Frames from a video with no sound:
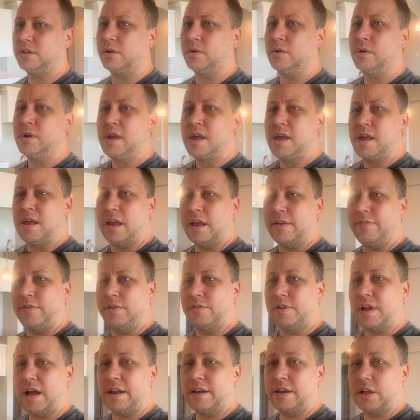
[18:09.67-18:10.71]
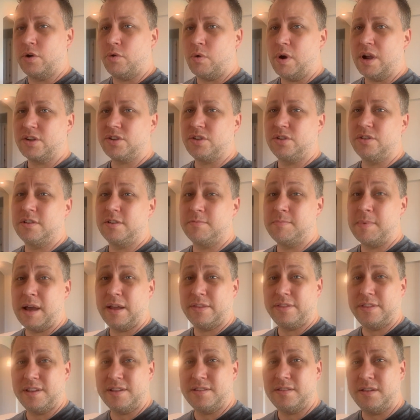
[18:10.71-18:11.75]
So if you've got any questions
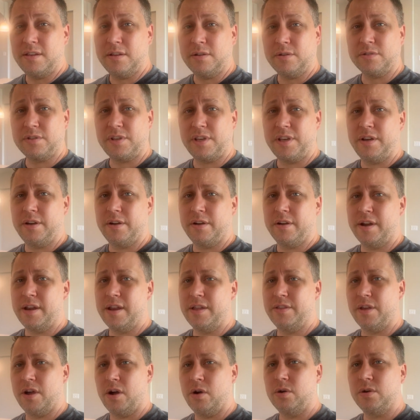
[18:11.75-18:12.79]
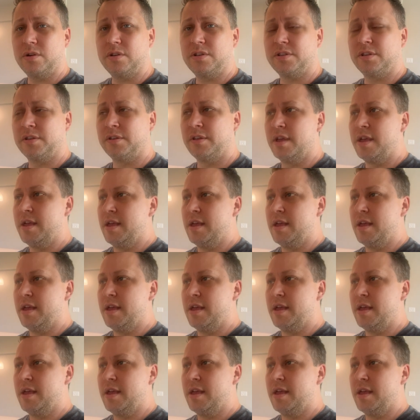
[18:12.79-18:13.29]
about these deals here in the Oaks